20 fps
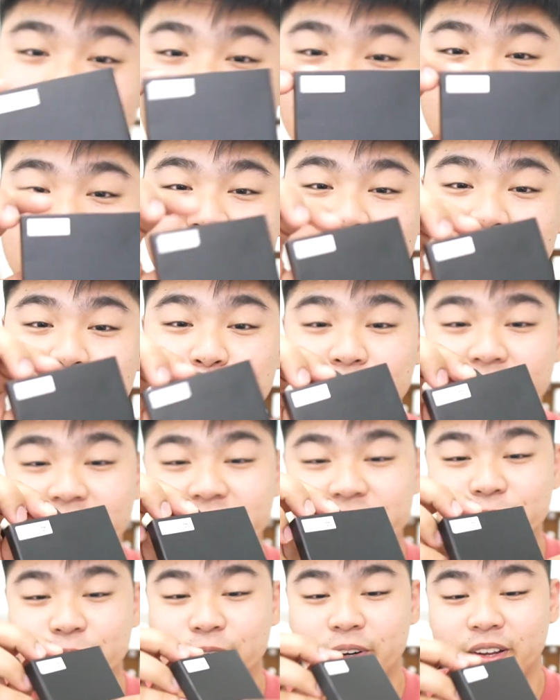and I'm pretty
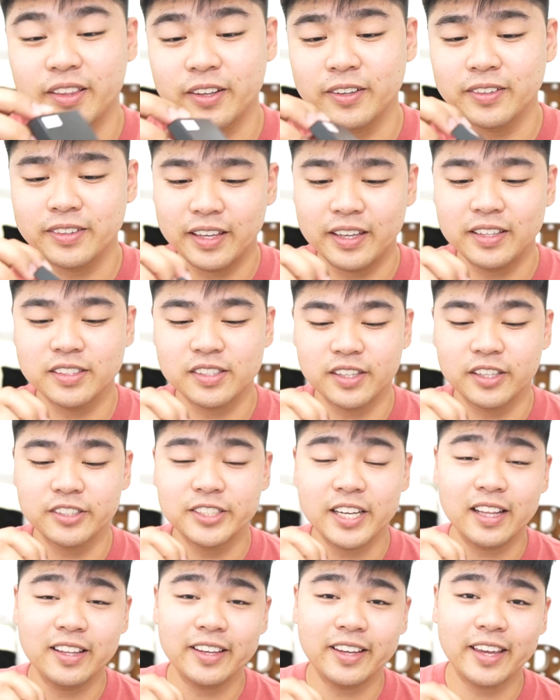sure it contains the
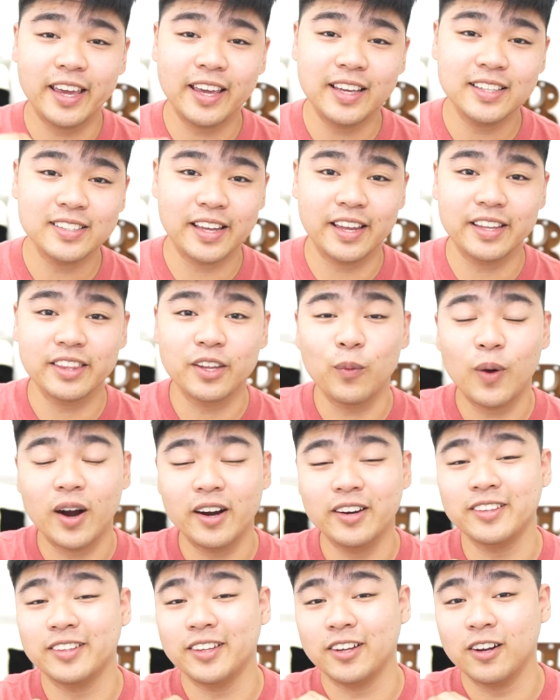jelly case and the
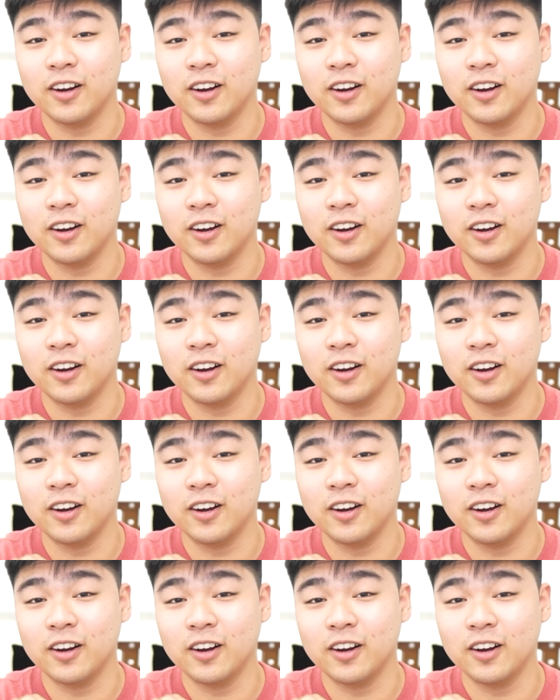warranty